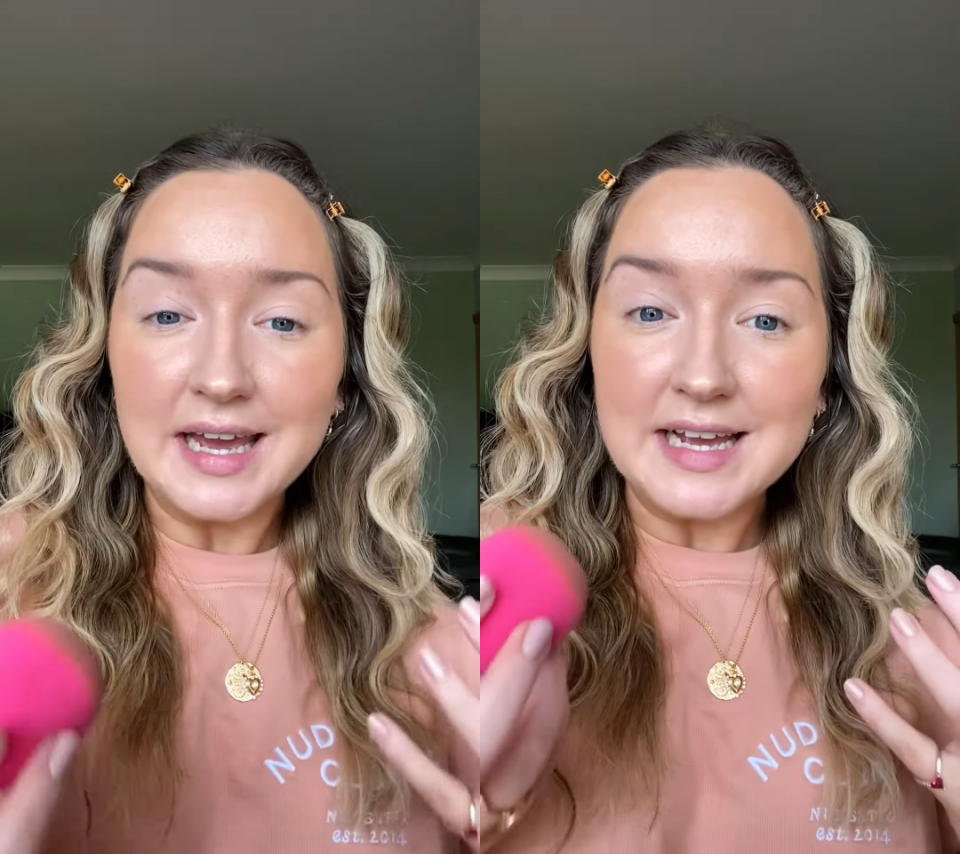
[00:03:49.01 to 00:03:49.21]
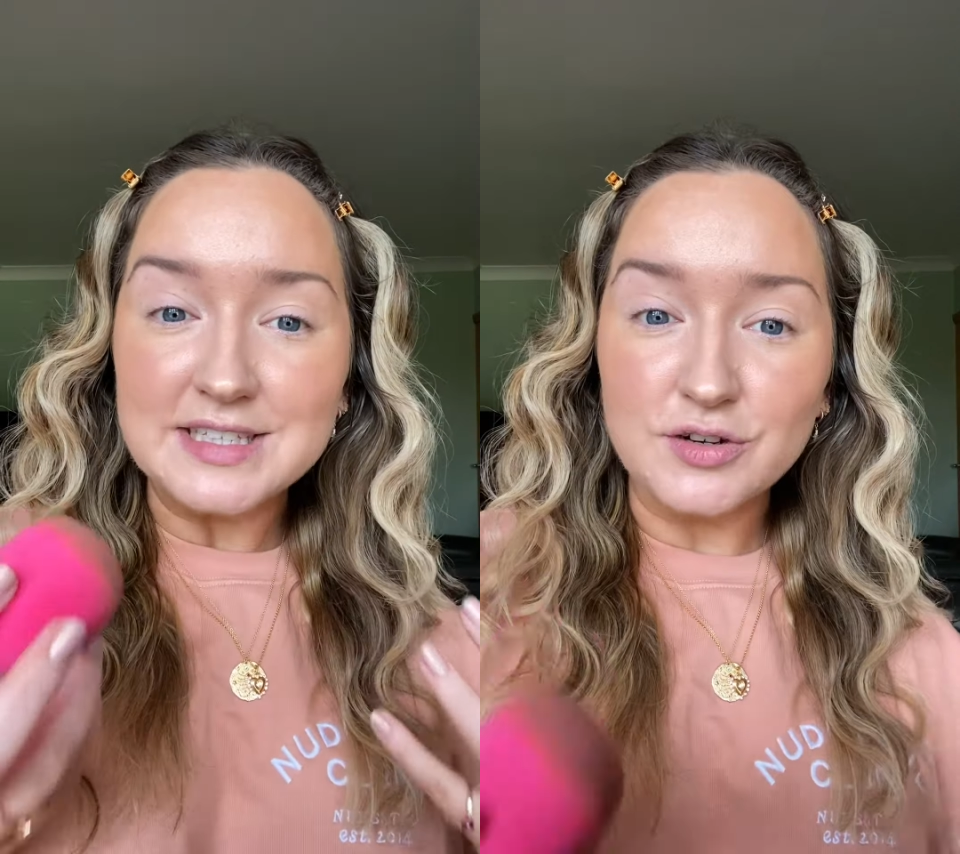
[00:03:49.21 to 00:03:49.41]

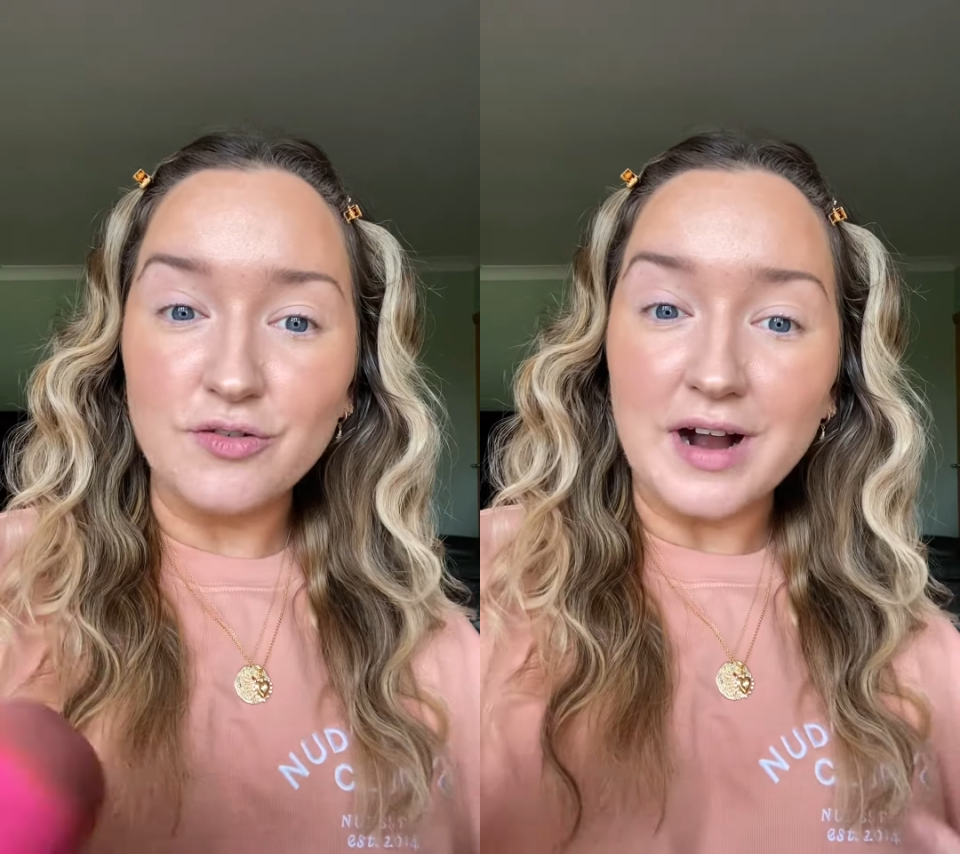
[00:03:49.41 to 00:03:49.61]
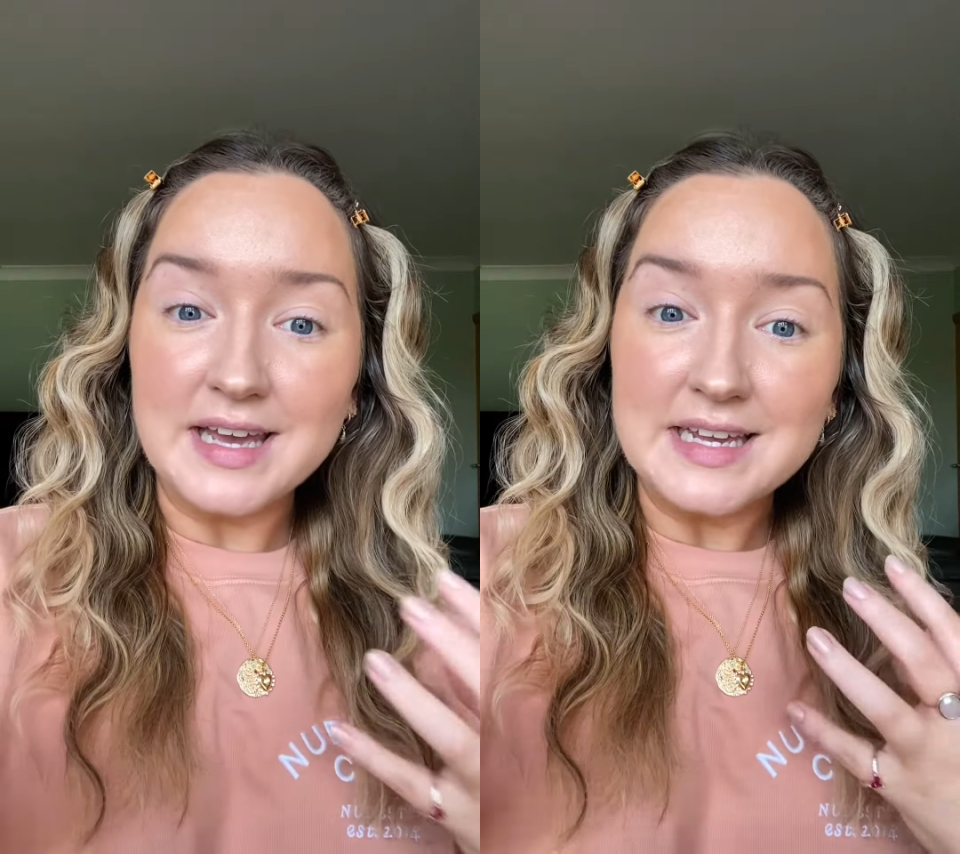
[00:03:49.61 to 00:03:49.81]
it's
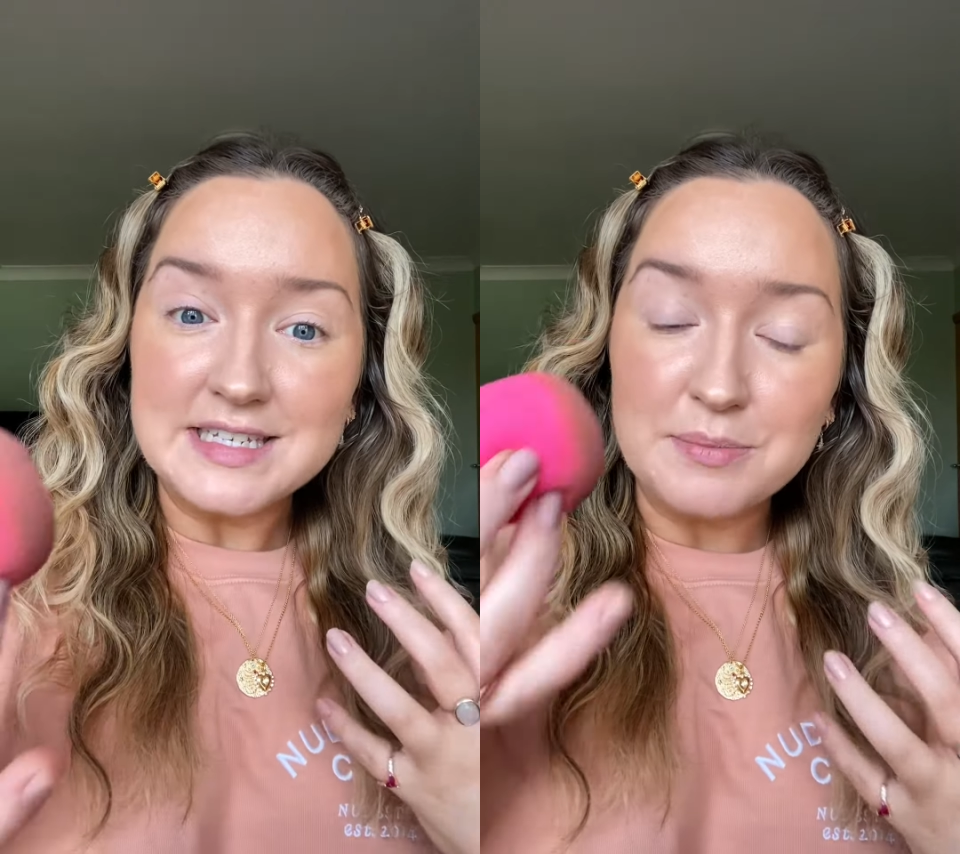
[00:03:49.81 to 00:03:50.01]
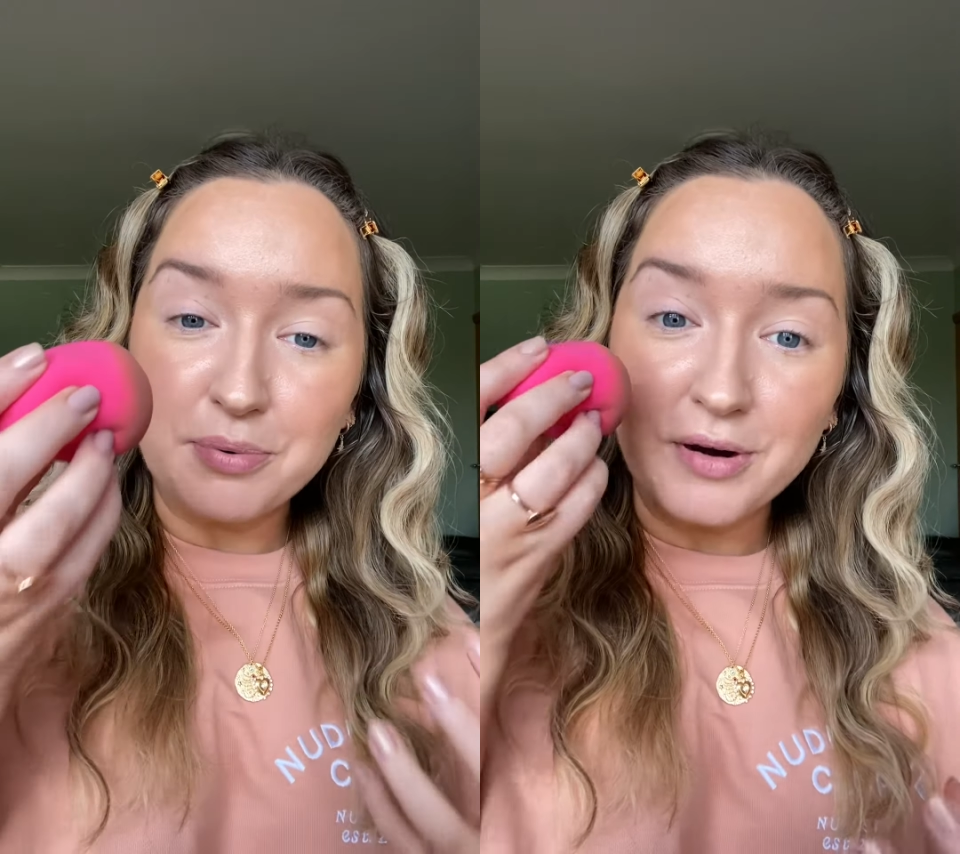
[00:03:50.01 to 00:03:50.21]
great
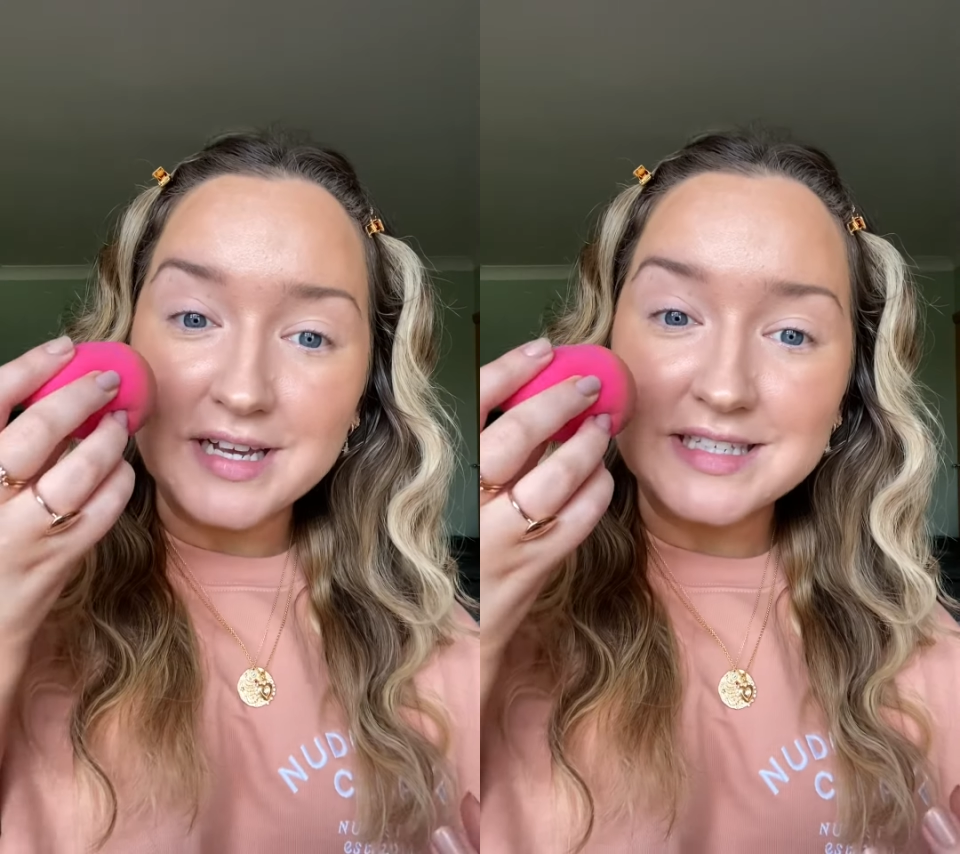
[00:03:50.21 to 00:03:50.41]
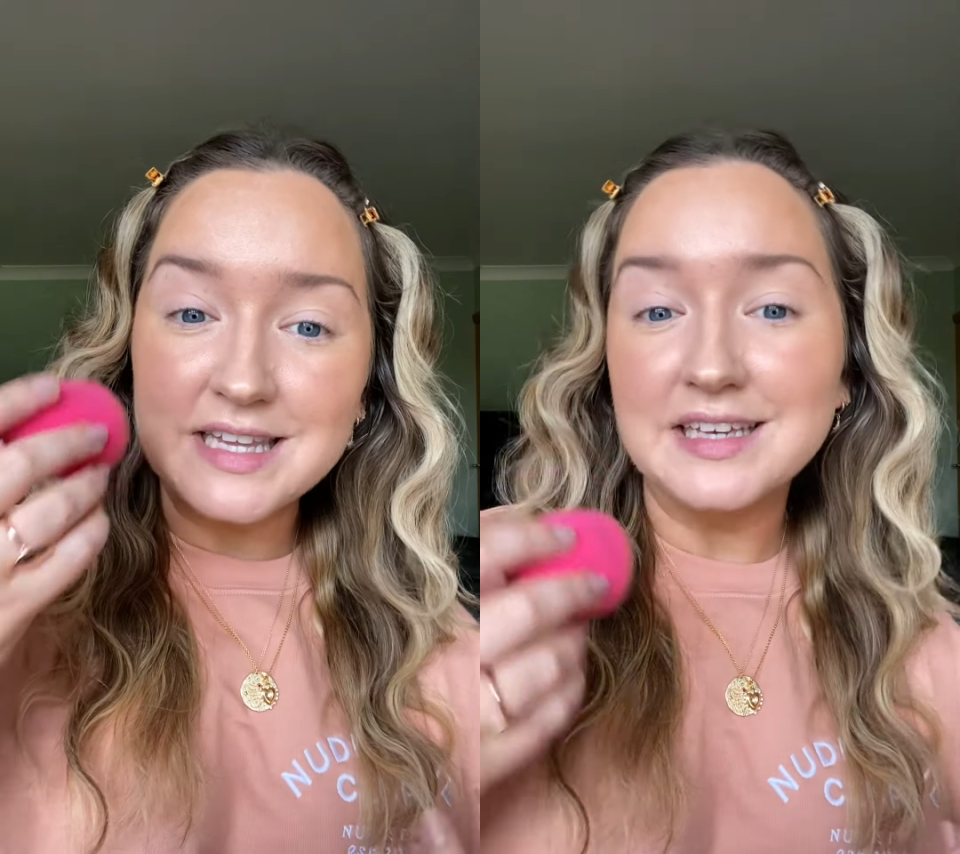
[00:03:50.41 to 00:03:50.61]
to
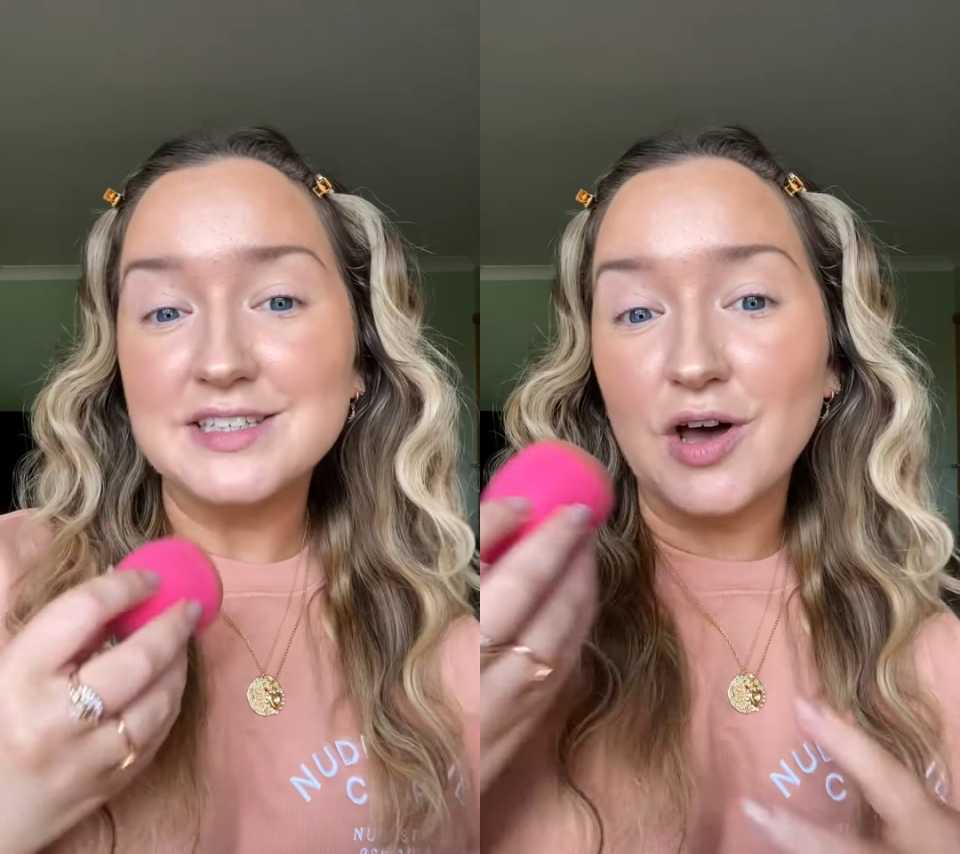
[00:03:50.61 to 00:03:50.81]
press things